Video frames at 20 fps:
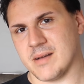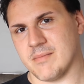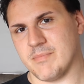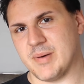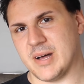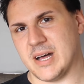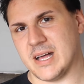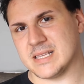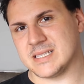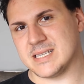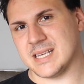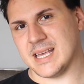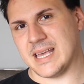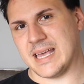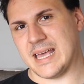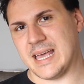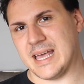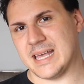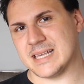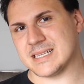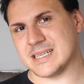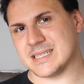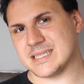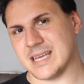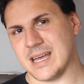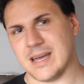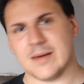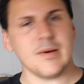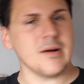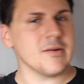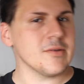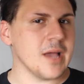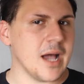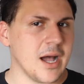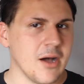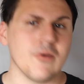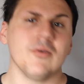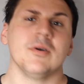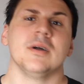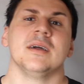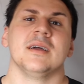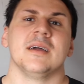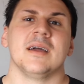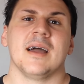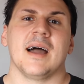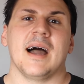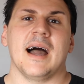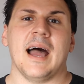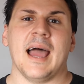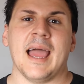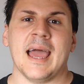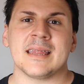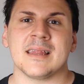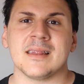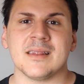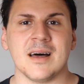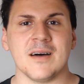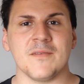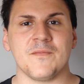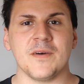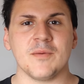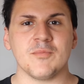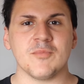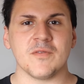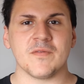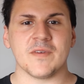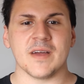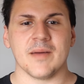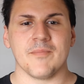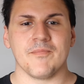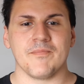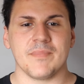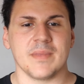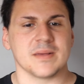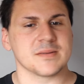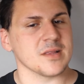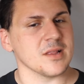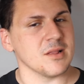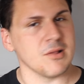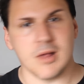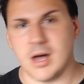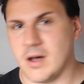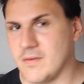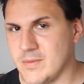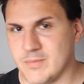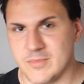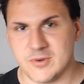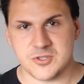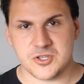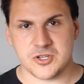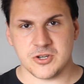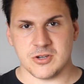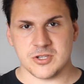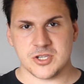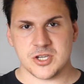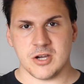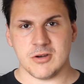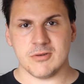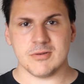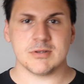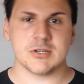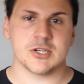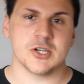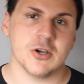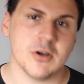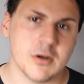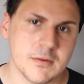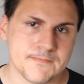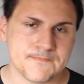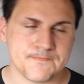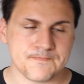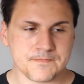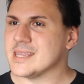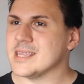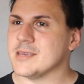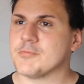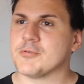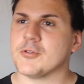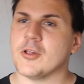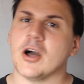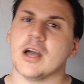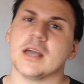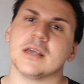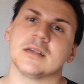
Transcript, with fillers: But is it terrible? No. I had a lot of fun with it. There's a lot of immature jokes, sure. The plot